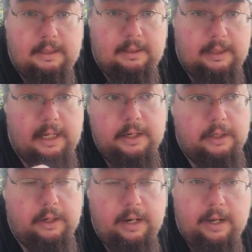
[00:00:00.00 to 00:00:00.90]
the
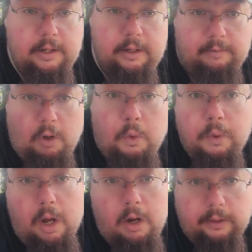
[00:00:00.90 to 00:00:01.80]
underground of
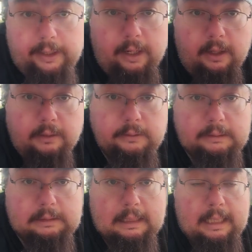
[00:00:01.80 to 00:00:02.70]
old Hong Kong.
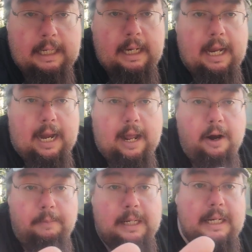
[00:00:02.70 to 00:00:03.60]
And I
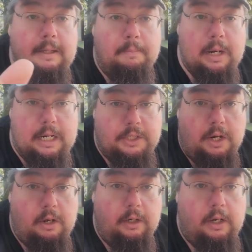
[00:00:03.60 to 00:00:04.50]
don't mean the British
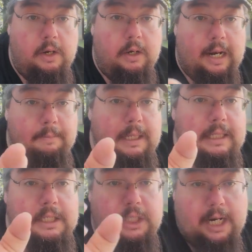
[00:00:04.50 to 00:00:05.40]
Hong Kong, I
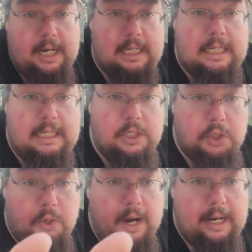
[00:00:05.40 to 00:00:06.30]
mean the Chinese
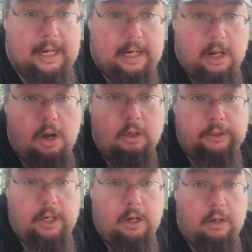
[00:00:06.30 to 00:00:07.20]
Triad
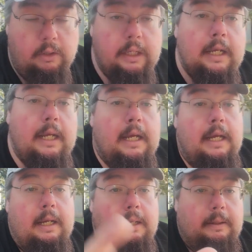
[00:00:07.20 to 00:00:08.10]
Hong Kong.
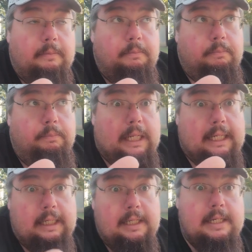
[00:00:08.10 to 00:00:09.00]

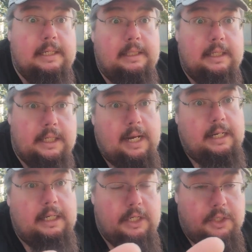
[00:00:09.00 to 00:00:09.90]
Because the
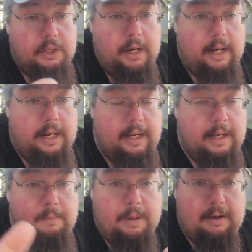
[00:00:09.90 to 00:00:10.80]
Chinese
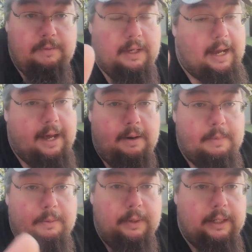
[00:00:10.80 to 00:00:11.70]
Triad Mafia, I
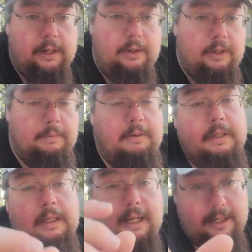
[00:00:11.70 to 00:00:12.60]
don't remember what they call it in the
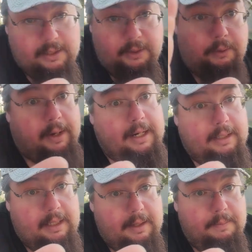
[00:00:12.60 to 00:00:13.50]
movie, has
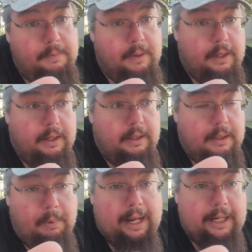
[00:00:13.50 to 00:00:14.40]
granted them,
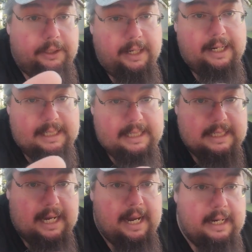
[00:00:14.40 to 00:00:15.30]
the Black Dragon
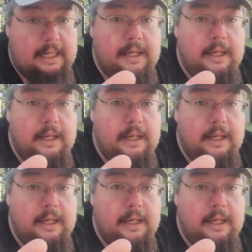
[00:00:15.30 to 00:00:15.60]
Society